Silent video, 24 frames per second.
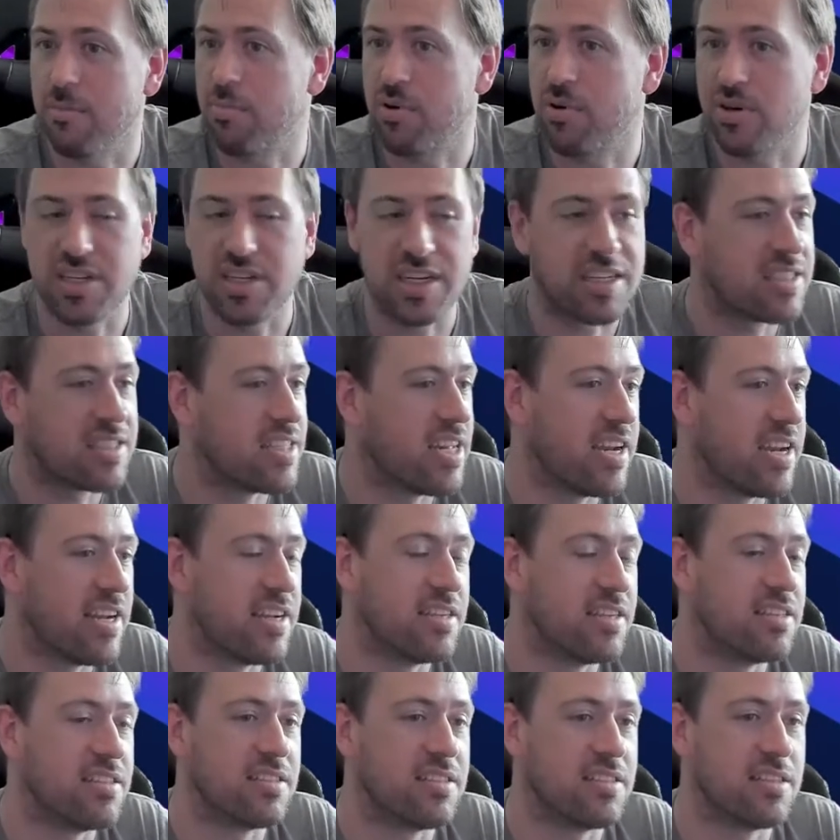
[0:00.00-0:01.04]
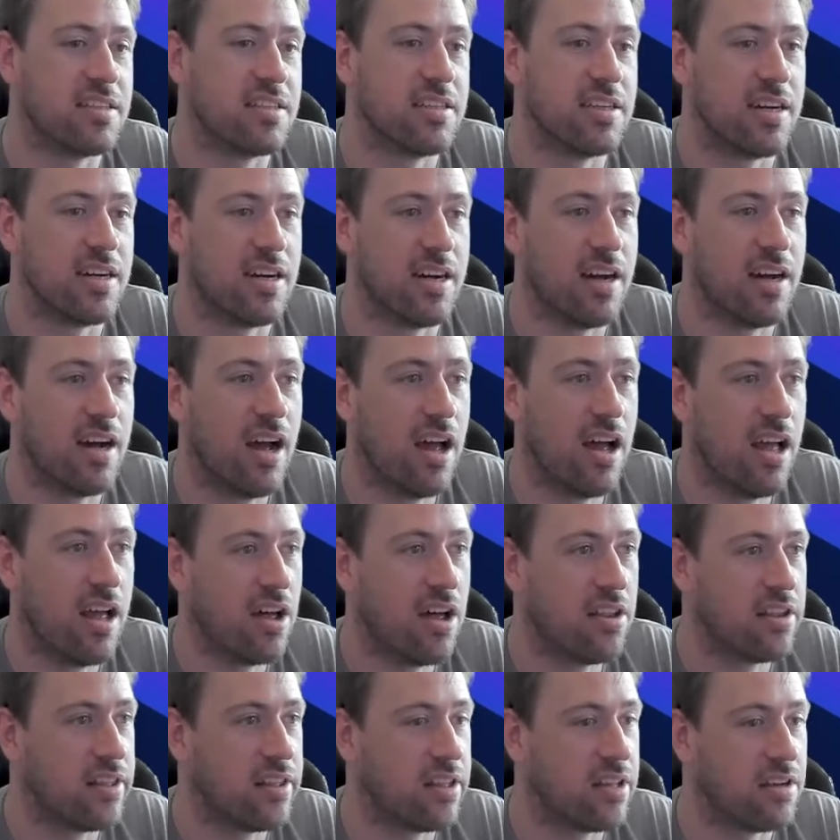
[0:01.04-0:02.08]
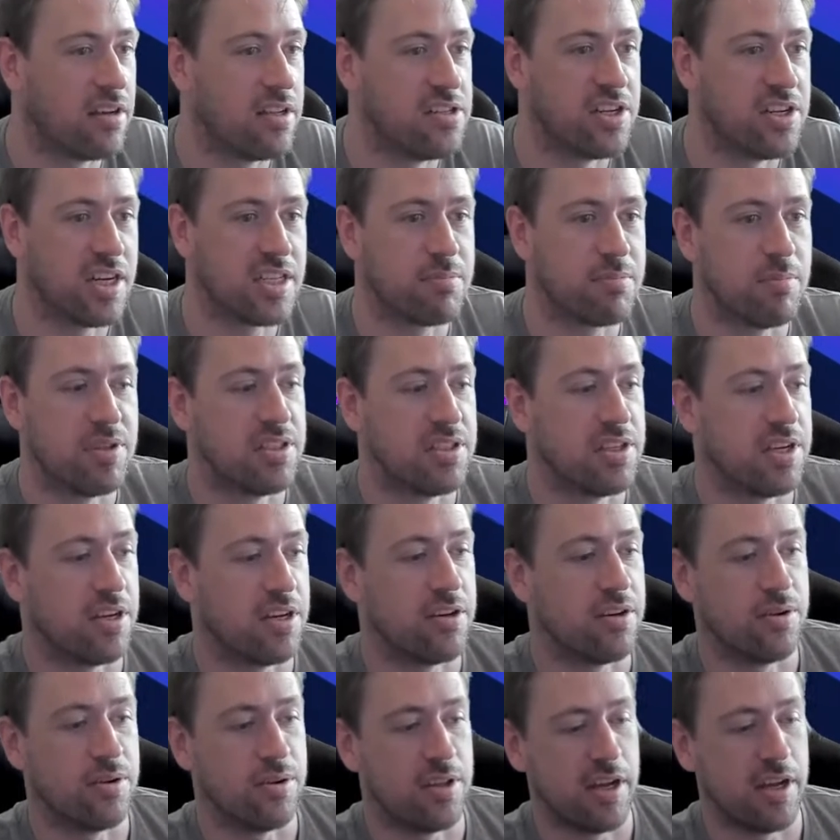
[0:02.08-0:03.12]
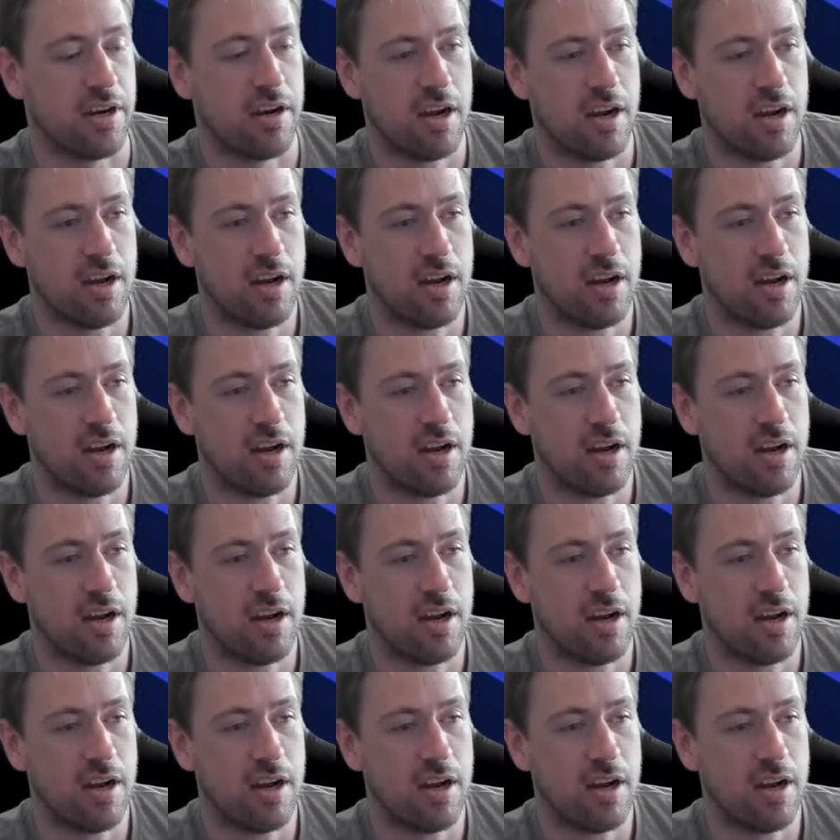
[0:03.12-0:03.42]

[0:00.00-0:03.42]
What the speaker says: project settings, and other little adjustments you can do that